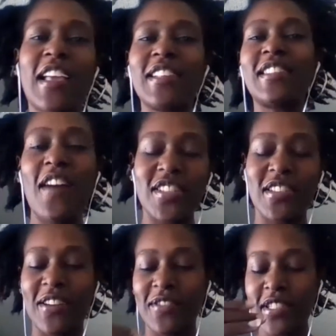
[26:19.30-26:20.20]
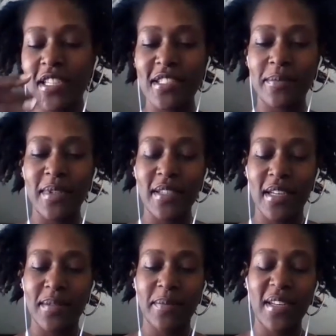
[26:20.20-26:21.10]
I'll have this conversation with
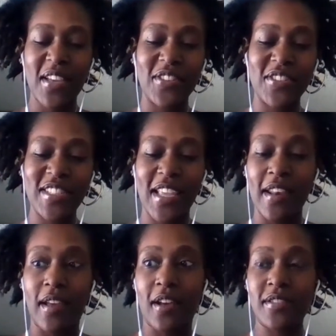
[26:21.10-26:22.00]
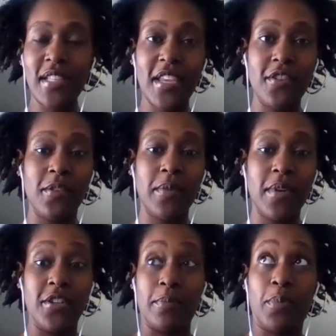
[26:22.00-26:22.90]
others, and I'll say,
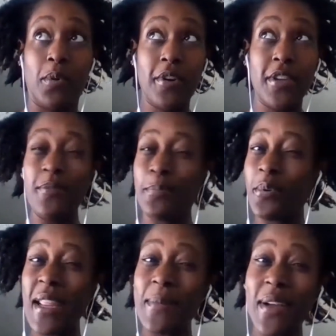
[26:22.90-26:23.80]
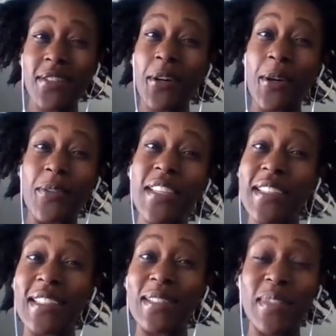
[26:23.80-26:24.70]
when you're born, you pretty much are a
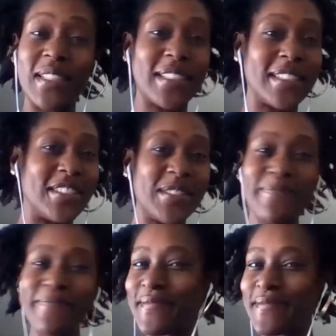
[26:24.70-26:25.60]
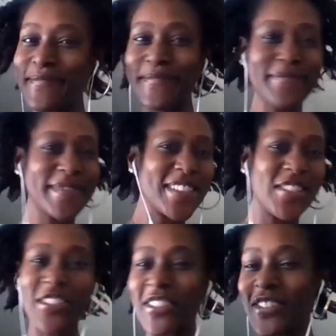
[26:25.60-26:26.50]
vegan because
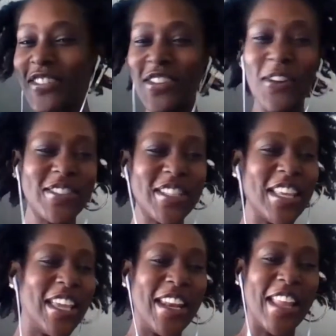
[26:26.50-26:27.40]
you're nursing